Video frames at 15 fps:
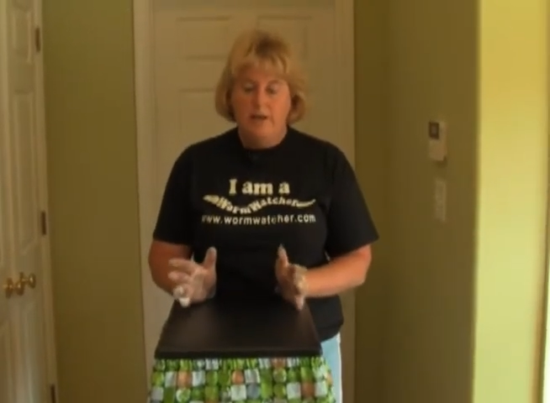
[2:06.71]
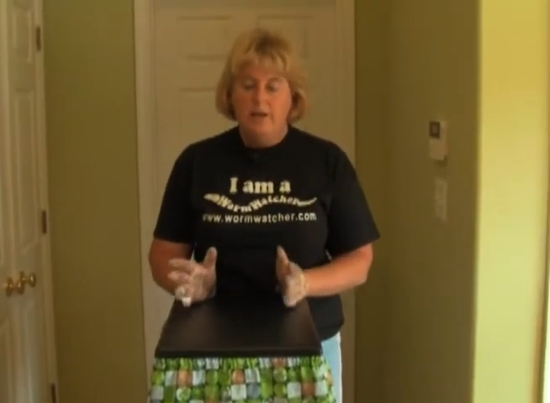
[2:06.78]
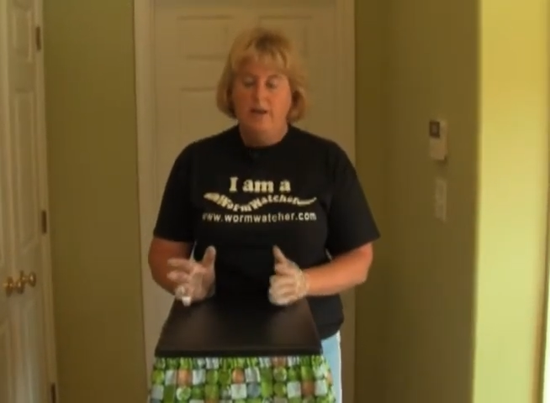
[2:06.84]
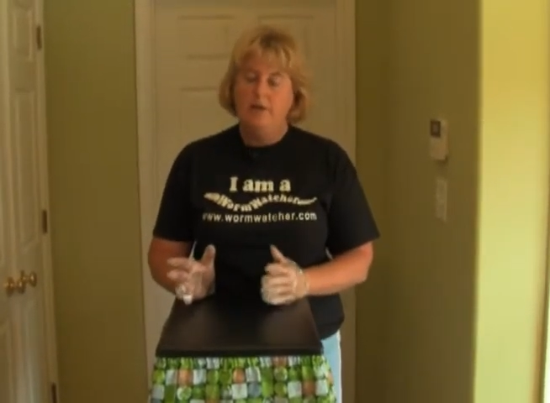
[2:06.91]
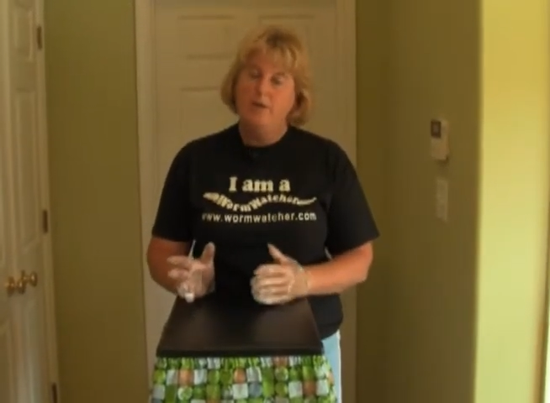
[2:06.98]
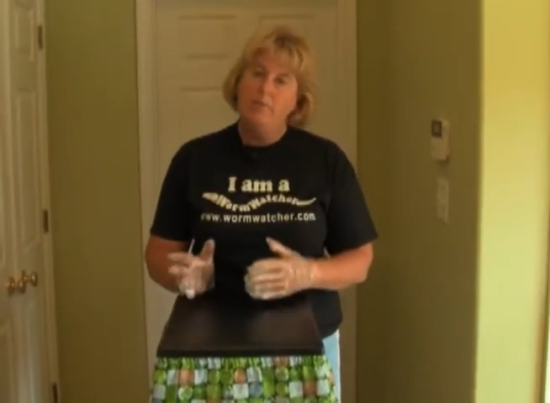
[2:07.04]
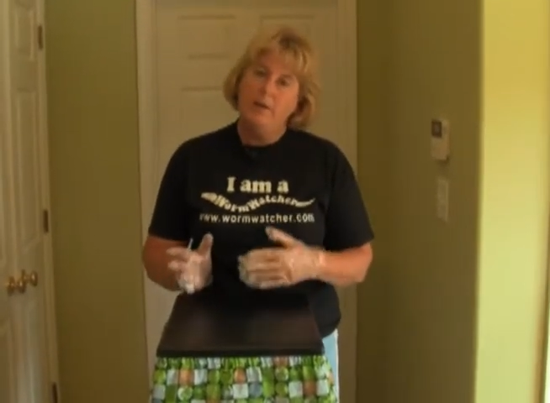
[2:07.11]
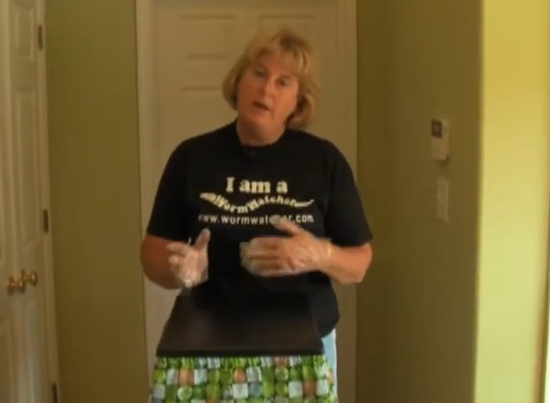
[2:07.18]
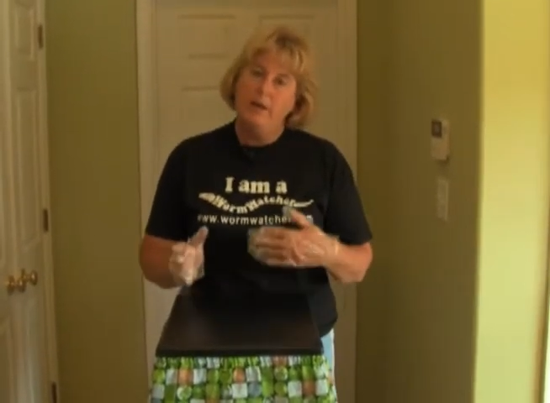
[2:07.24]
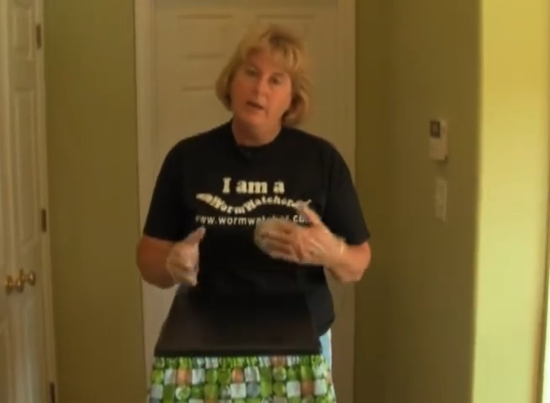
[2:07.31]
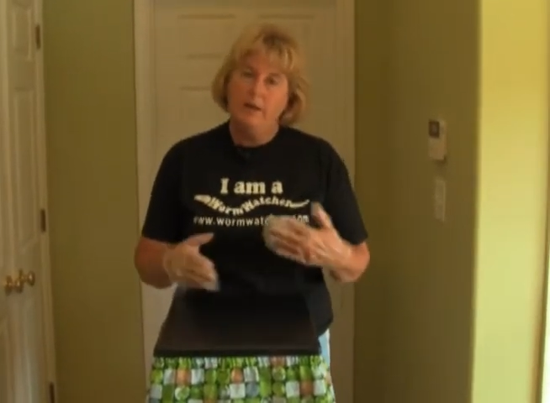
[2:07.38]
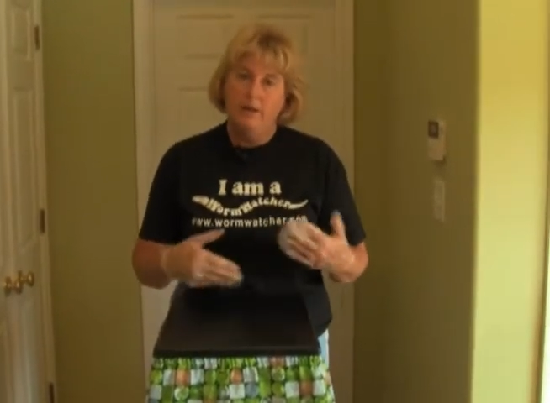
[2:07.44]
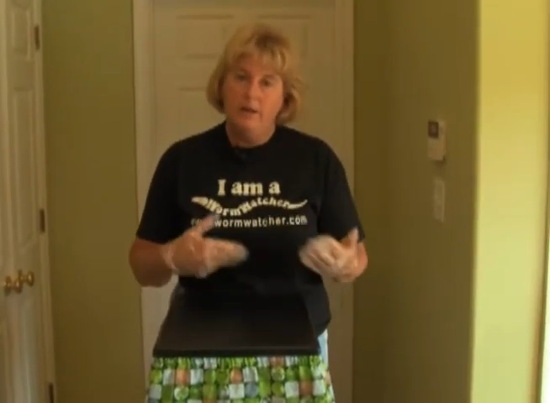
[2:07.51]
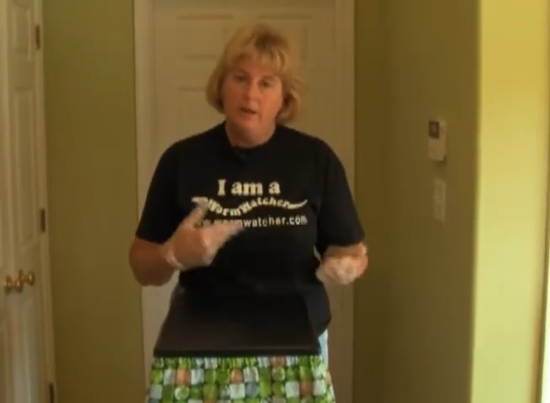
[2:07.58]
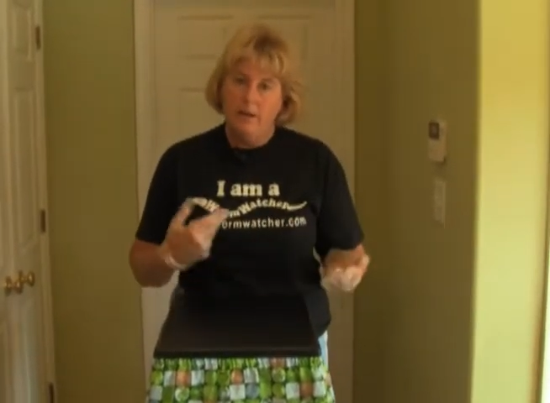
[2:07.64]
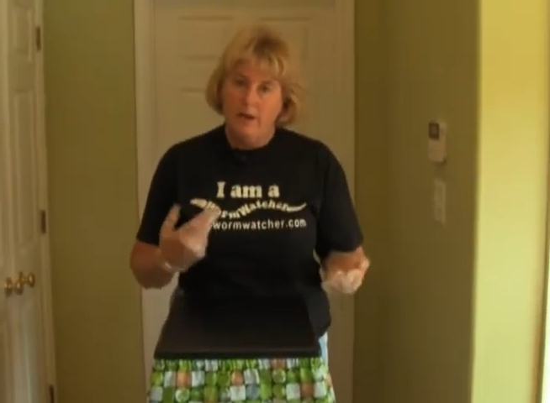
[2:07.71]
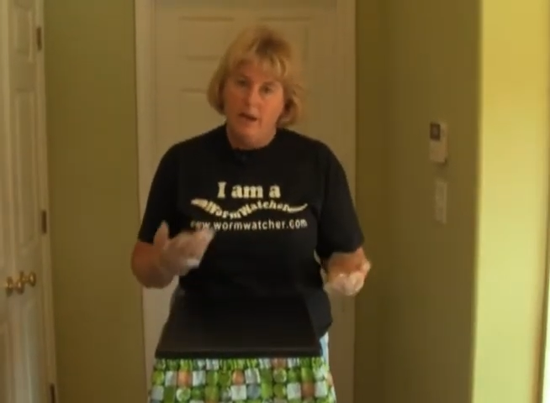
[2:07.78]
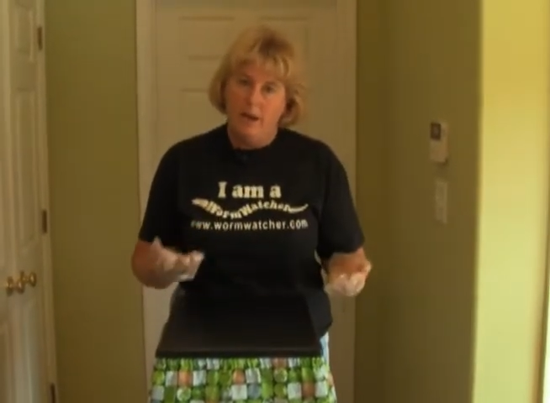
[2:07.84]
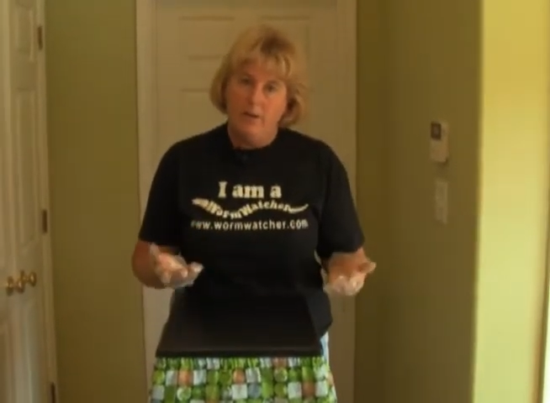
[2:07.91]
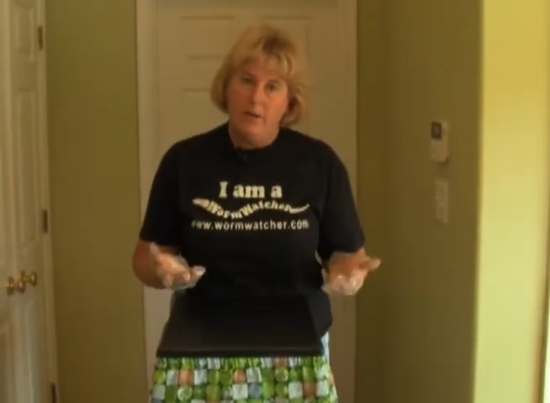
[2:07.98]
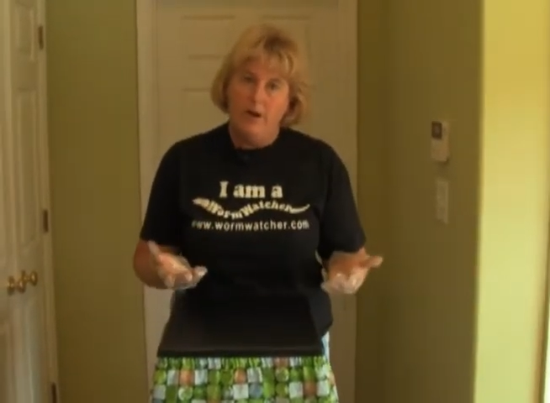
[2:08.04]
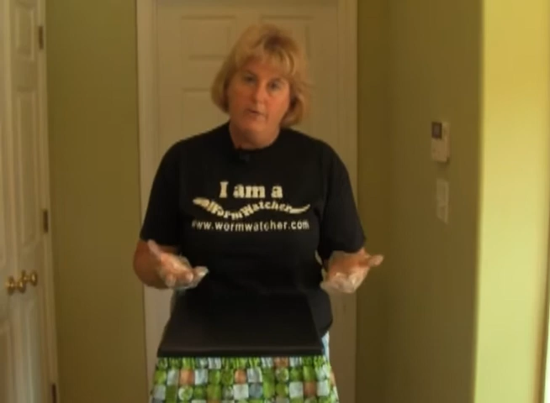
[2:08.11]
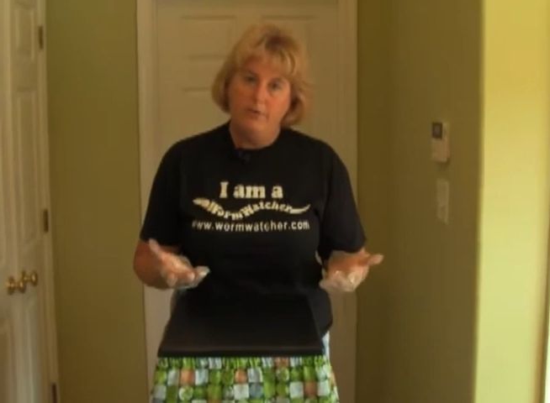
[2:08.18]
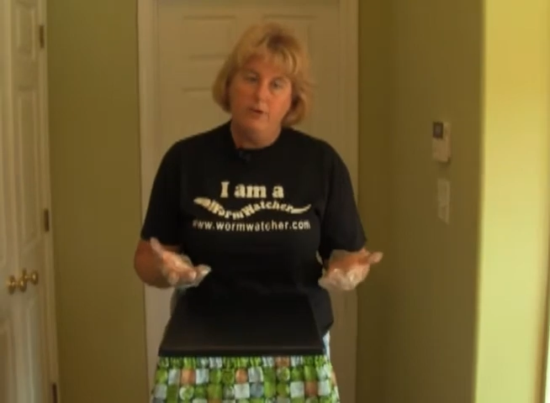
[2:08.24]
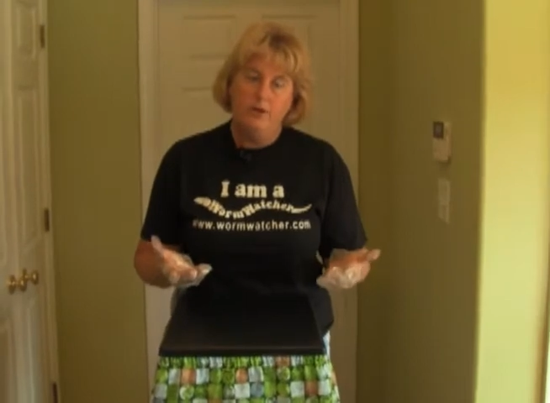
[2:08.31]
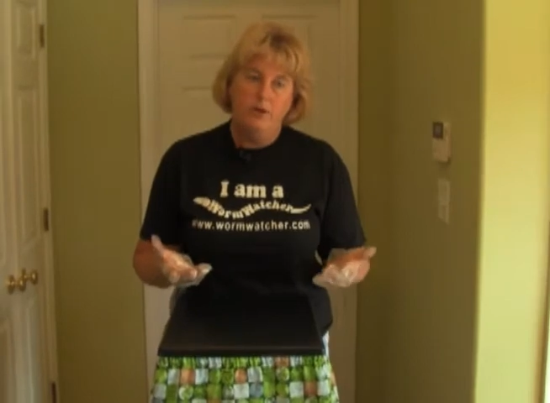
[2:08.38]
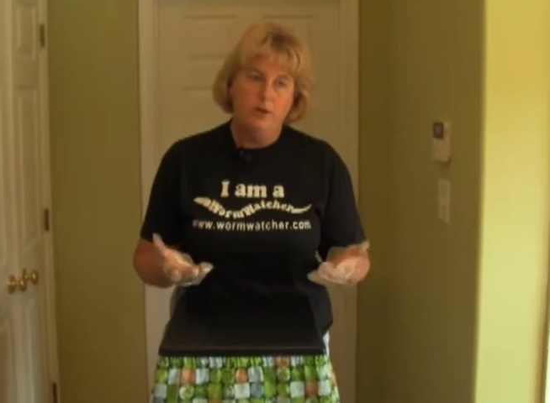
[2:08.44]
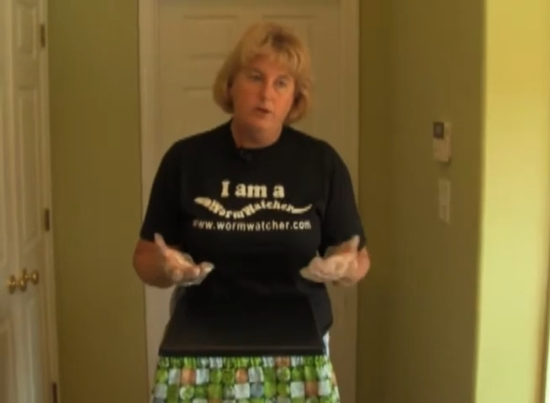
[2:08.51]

Now, depending on how often